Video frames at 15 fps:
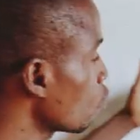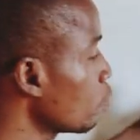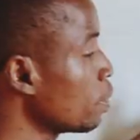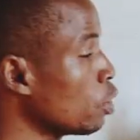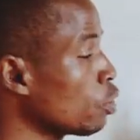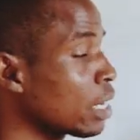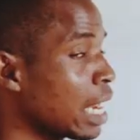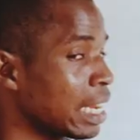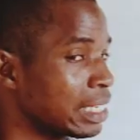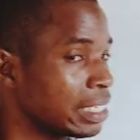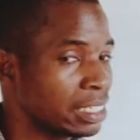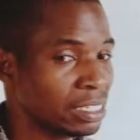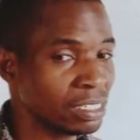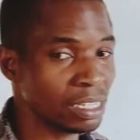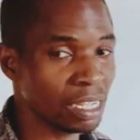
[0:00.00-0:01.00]
we'll be looking at
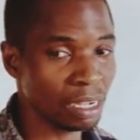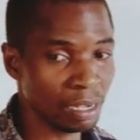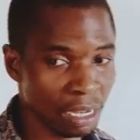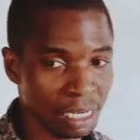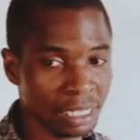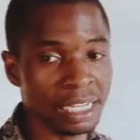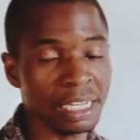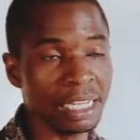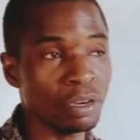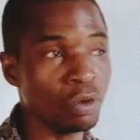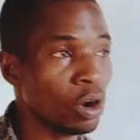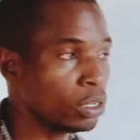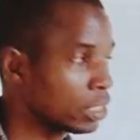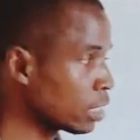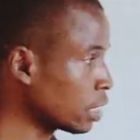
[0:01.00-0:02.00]

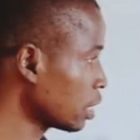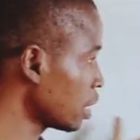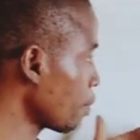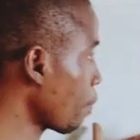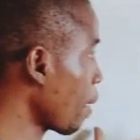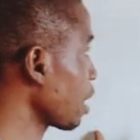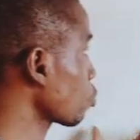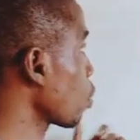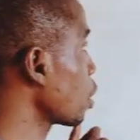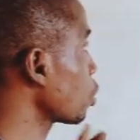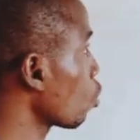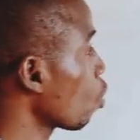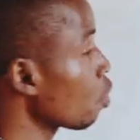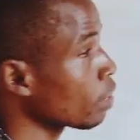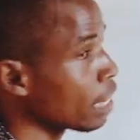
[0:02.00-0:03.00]
the past
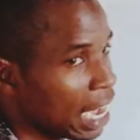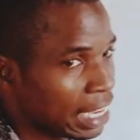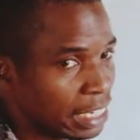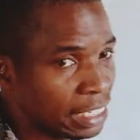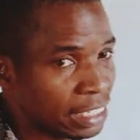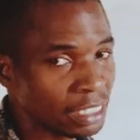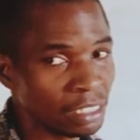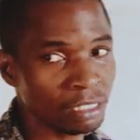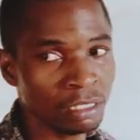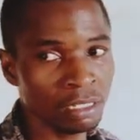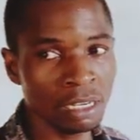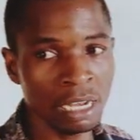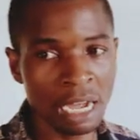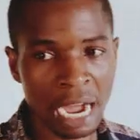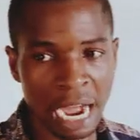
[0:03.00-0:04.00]
question under it.
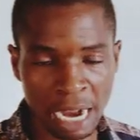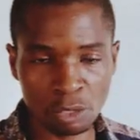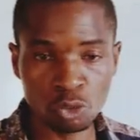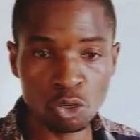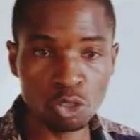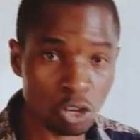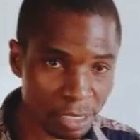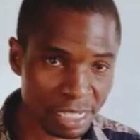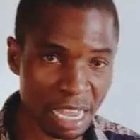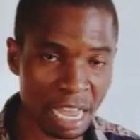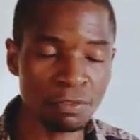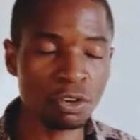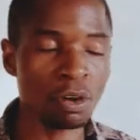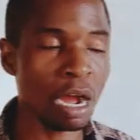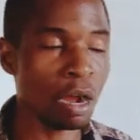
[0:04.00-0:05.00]
And you
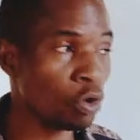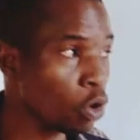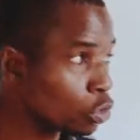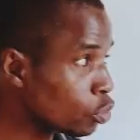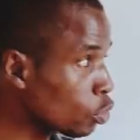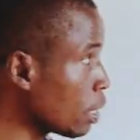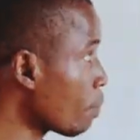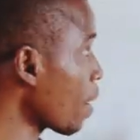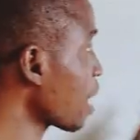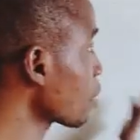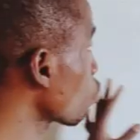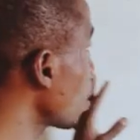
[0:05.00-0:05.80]
yourself, you can go to the past